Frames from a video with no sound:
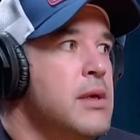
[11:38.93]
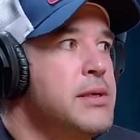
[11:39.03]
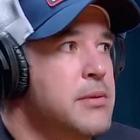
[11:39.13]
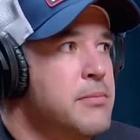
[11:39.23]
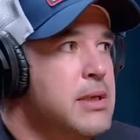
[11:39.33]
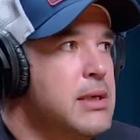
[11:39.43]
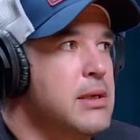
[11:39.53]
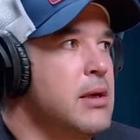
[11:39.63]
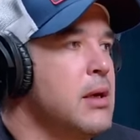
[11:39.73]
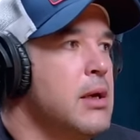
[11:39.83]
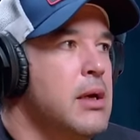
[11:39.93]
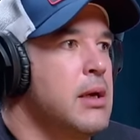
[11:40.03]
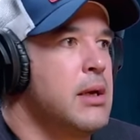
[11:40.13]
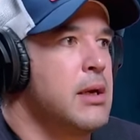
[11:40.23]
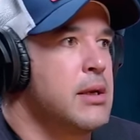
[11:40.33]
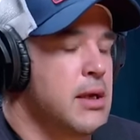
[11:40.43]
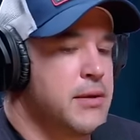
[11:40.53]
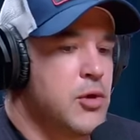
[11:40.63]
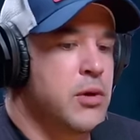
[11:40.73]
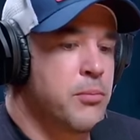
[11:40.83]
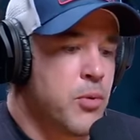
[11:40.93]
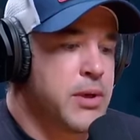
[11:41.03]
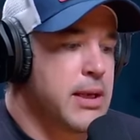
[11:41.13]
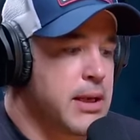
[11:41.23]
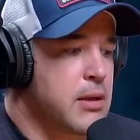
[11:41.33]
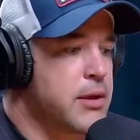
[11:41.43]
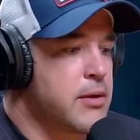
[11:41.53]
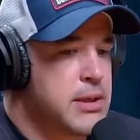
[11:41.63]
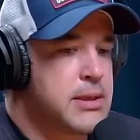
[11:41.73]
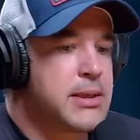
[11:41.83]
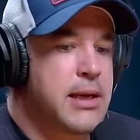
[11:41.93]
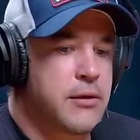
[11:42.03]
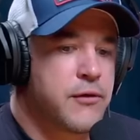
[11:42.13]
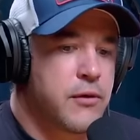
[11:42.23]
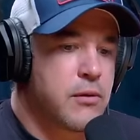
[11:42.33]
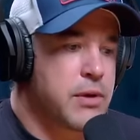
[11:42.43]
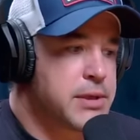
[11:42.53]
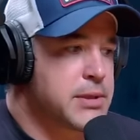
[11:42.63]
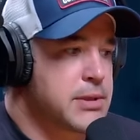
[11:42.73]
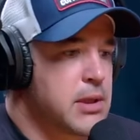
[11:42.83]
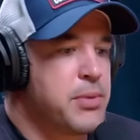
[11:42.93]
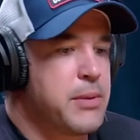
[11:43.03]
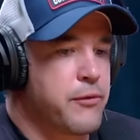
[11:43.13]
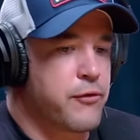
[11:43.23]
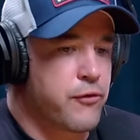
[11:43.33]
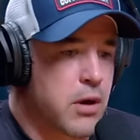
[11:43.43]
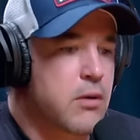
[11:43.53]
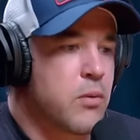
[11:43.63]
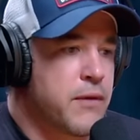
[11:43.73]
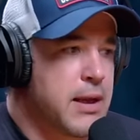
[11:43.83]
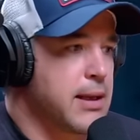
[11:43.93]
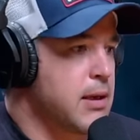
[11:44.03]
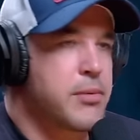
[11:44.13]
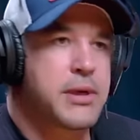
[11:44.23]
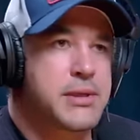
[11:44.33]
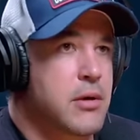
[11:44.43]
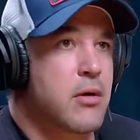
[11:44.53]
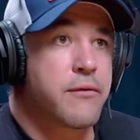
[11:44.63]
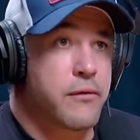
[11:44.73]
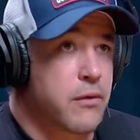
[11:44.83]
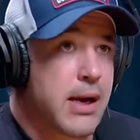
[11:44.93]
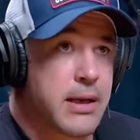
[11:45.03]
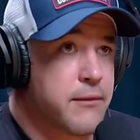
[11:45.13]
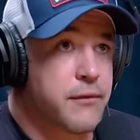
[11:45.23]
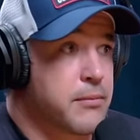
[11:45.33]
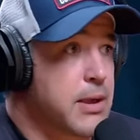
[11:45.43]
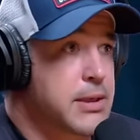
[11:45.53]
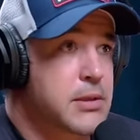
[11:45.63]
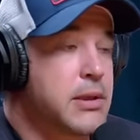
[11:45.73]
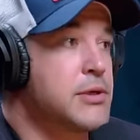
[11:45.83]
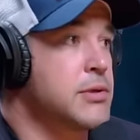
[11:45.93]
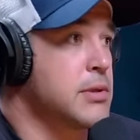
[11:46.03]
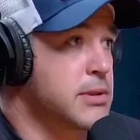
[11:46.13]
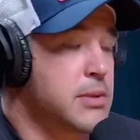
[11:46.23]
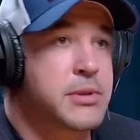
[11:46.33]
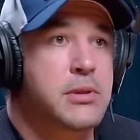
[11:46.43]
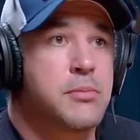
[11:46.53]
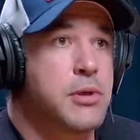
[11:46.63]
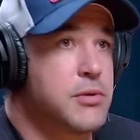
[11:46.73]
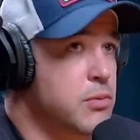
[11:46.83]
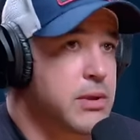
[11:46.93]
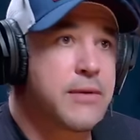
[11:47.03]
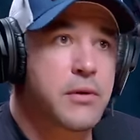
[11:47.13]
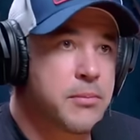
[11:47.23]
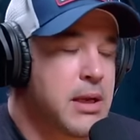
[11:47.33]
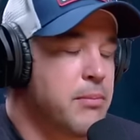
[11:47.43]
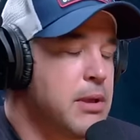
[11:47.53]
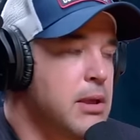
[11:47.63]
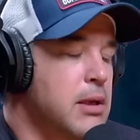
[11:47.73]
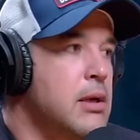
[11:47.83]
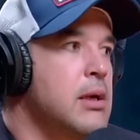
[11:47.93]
And to me, not that you can point a clear indicator to the reasons that people struggle when they get up, because there are a variety, from isolation to substance abuse, whatever it may be.